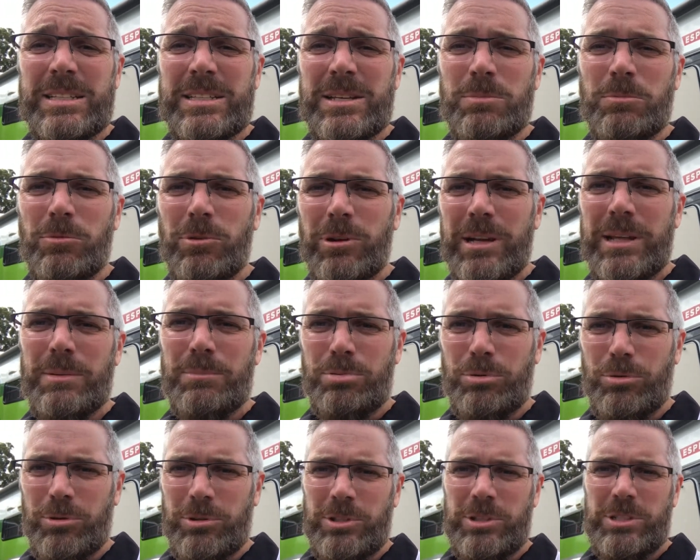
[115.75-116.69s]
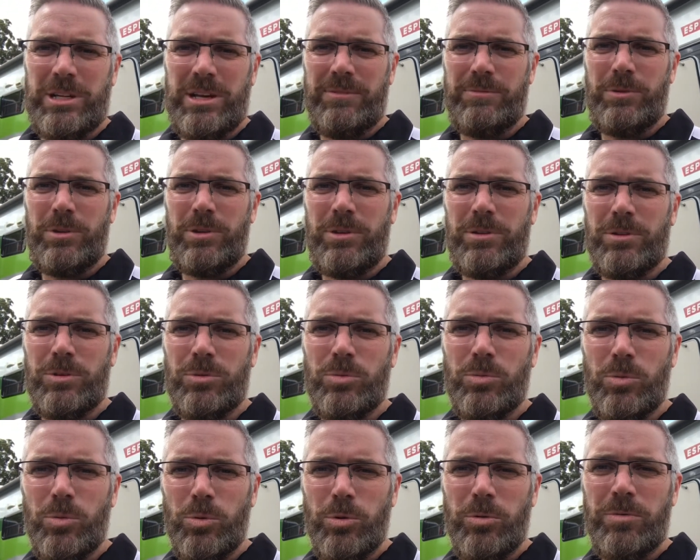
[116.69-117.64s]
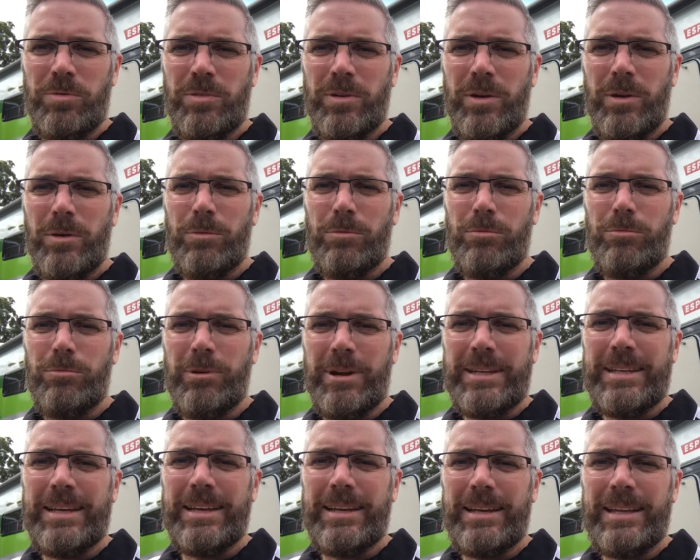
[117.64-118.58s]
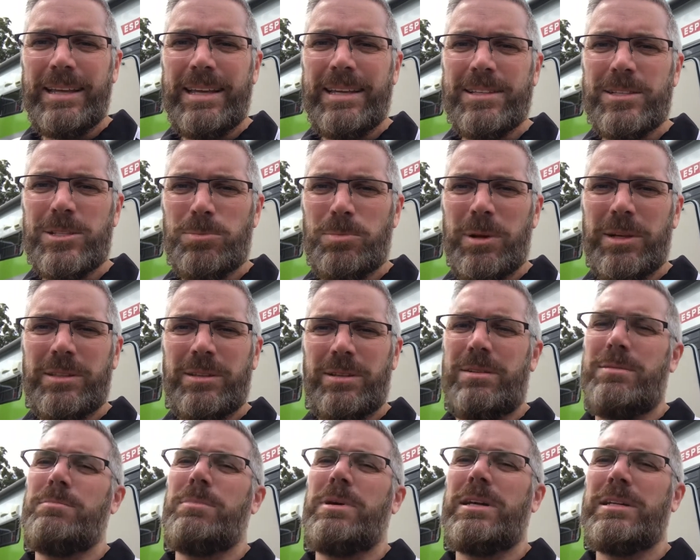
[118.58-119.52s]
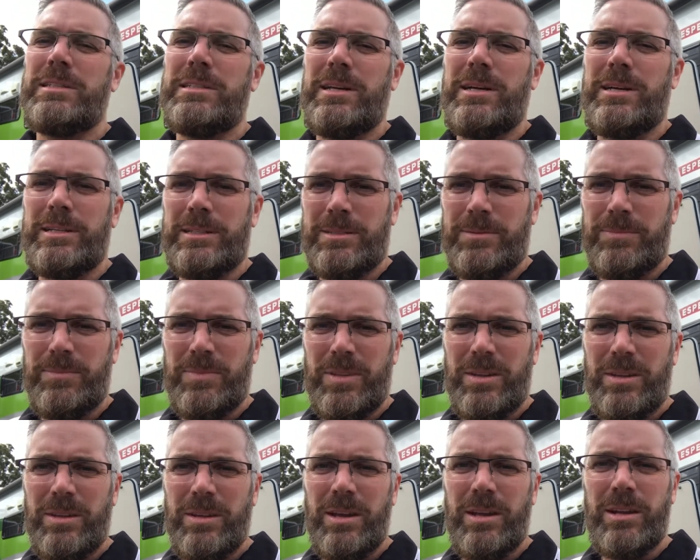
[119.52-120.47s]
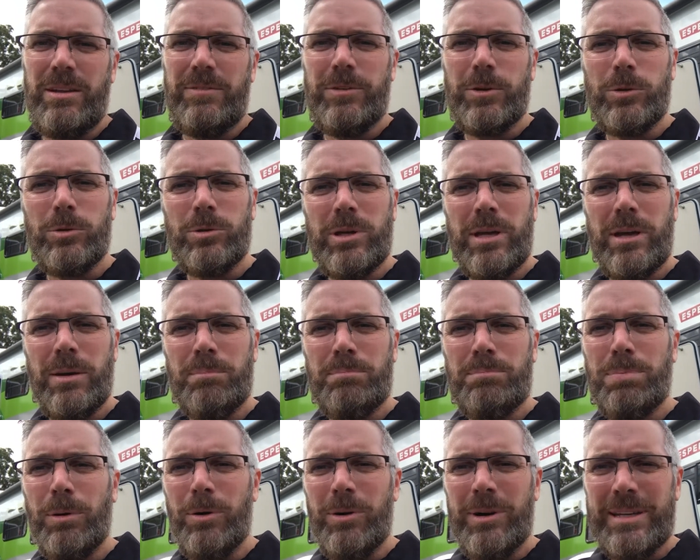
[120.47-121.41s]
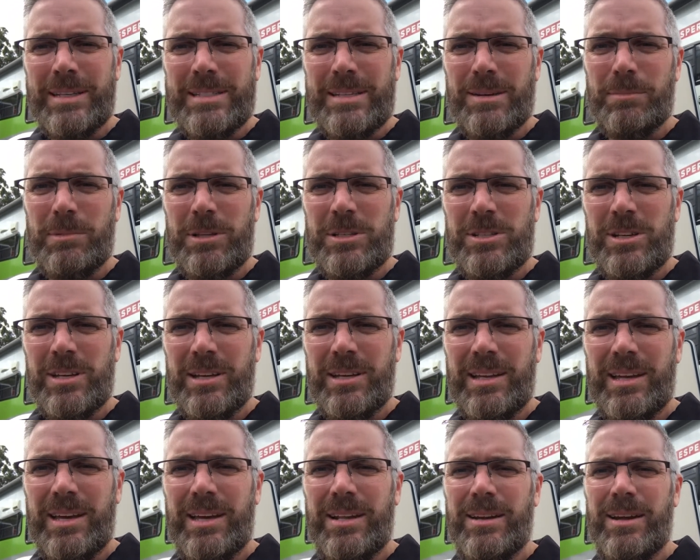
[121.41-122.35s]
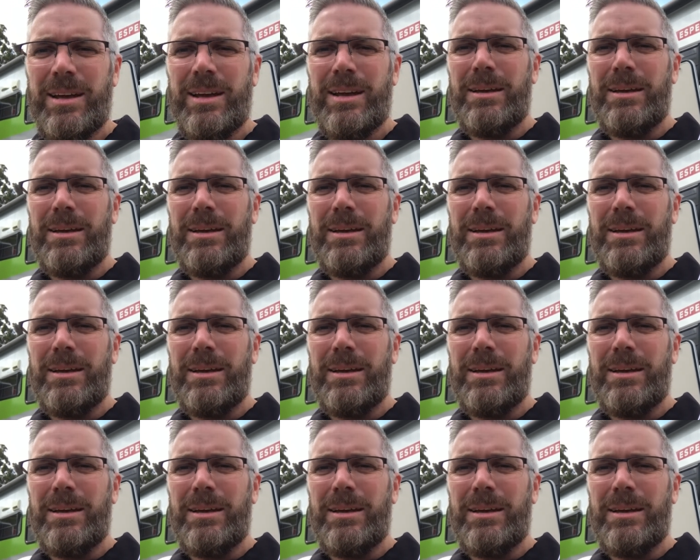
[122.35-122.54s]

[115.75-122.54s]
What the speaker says: really important that you have the roof regularly inspected and maintained. And if you're looking at buying something secondhand,